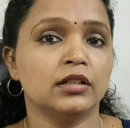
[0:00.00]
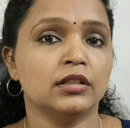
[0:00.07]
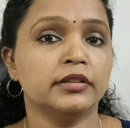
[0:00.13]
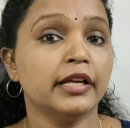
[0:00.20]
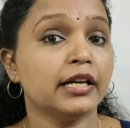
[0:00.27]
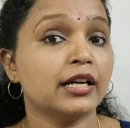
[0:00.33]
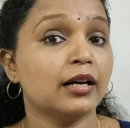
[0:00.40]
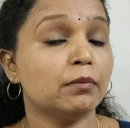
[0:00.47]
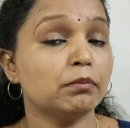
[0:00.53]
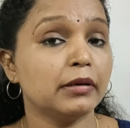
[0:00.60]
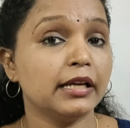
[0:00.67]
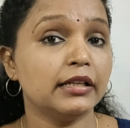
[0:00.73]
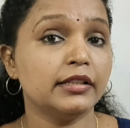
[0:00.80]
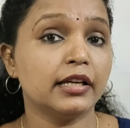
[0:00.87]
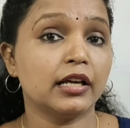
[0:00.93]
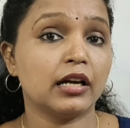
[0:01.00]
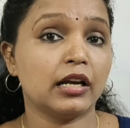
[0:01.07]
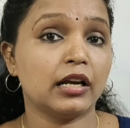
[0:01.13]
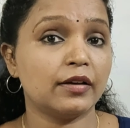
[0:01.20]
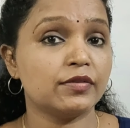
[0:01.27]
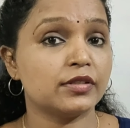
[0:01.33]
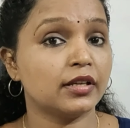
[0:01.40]
They complete their
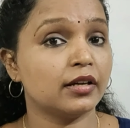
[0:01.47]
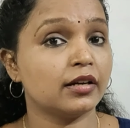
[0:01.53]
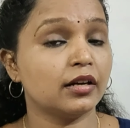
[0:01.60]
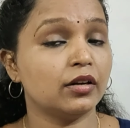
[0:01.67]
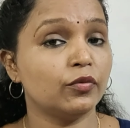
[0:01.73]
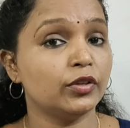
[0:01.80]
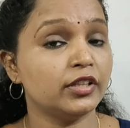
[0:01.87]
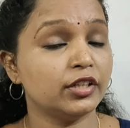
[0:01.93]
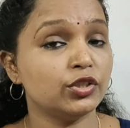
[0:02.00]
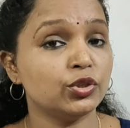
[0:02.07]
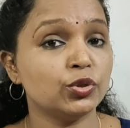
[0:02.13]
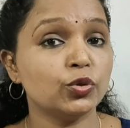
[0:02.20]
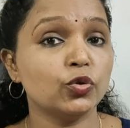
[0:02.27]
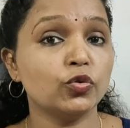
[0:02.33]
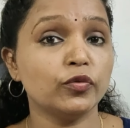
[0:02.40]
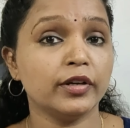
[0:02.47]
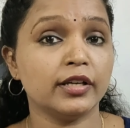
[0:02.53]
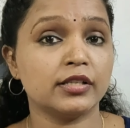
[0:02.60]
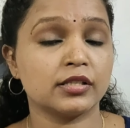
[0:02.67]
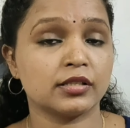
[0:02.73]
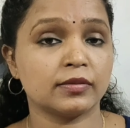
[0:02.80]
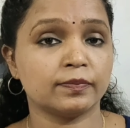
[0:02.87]
life cycle within 2
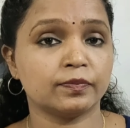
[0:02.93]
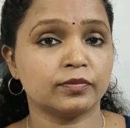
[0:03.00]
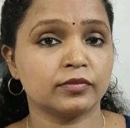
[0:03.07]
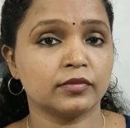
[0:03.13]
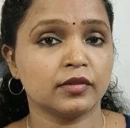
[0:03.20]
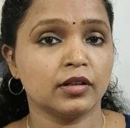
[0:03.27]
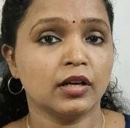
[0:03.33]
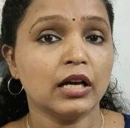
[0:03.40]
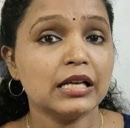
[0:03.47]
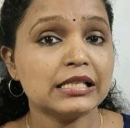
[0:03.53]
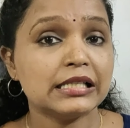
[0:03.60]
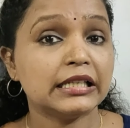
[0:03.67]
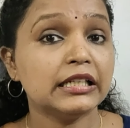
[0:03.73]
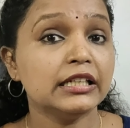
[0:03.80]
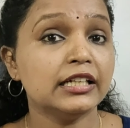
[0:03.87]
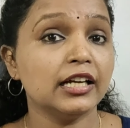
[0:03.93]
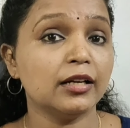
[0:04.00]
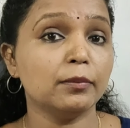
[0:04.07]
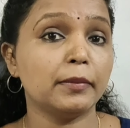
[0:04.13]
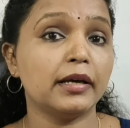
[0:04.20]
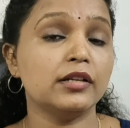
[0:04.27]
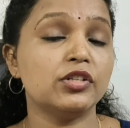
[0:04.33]
weeks. A
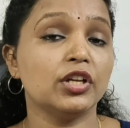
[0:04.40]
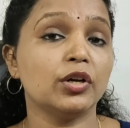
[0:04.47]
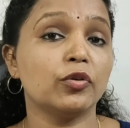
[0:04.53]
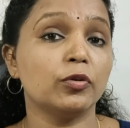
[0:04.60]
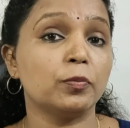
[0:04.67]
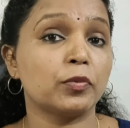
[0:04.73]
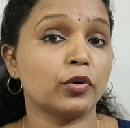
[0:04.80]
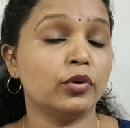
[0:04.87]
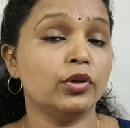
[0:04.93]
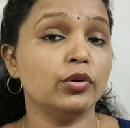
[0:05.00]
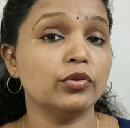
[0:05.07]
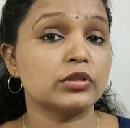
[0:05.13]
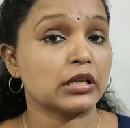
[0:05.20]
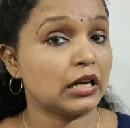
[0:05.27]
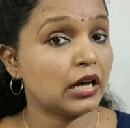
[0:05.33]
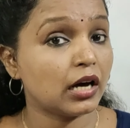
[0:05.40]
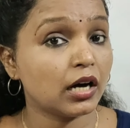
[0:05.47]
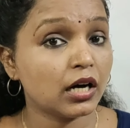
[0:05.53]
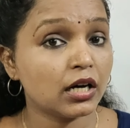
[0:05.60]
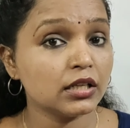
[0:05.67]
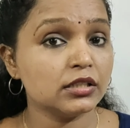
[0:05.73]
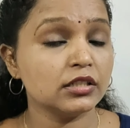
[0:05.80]
single mating could produce a
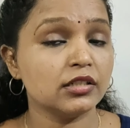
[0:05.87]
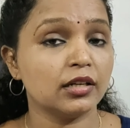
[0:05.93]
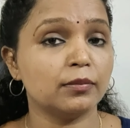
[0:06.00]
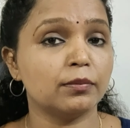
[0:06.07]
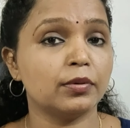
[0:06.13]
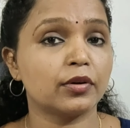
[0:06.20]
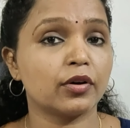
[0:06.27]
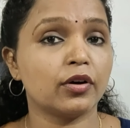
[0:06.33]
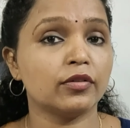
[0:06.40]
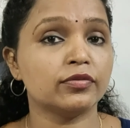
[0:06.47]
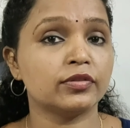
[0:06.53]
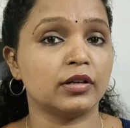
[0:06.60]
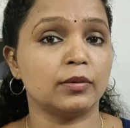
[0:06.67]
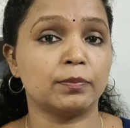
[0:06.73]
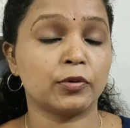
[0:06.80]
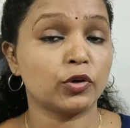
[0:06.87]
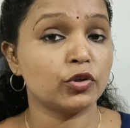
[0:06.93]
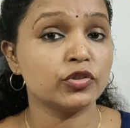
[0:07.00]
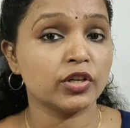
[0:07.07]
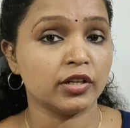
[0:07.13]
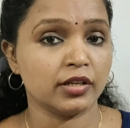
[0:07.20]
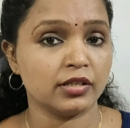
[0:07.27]
large number of
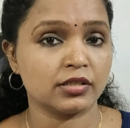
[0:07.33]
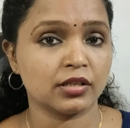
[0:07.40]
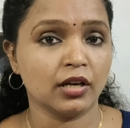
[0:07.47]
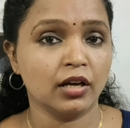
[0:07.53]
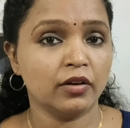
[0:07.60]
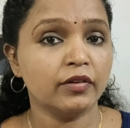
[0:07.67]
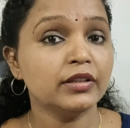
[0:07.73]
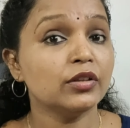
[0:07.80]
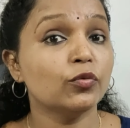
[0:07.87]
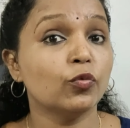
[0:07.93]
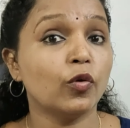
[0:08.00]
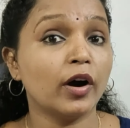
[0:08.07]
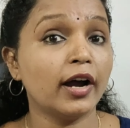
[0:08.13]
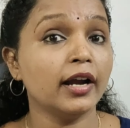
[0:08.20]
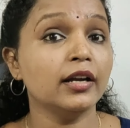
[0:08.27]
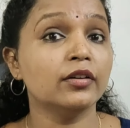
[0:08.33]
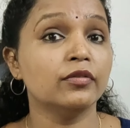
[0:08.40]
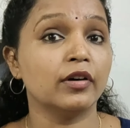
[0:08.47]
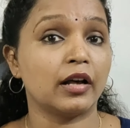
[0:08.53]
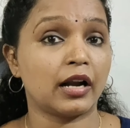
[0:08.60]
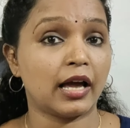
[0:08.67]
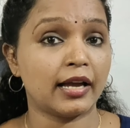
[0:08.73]
progenies with wide
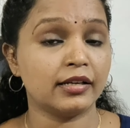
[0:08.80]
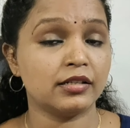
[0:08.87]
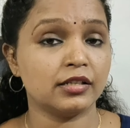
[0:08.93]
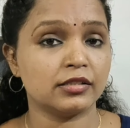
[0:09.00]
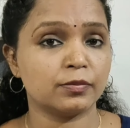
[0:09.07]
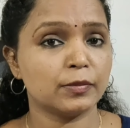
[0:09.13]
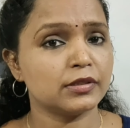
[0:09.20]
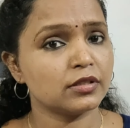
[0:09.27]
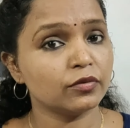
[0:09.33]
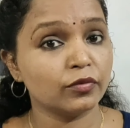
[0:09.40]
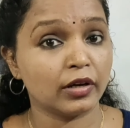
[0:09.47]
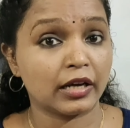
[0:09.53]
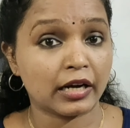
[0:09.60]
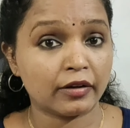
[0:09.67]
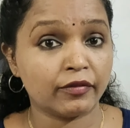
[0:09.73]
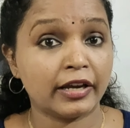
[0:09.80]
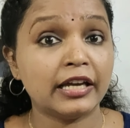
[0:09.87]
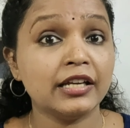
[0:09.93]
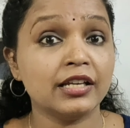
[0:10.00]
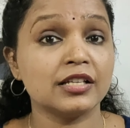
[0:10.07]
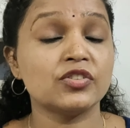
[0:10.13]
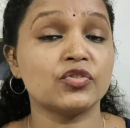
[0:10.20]
varieties, means
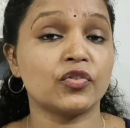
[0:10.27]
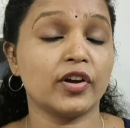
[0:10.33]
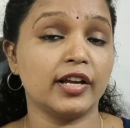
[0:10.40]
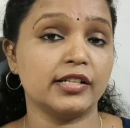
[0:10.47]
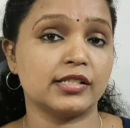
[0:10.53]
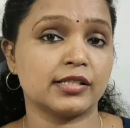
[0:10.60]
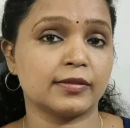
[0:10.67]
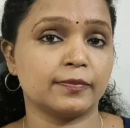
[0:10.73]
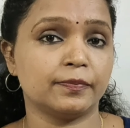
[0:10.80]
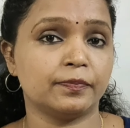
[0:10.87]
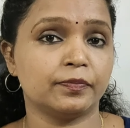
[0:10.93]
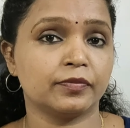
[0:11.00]
various traits.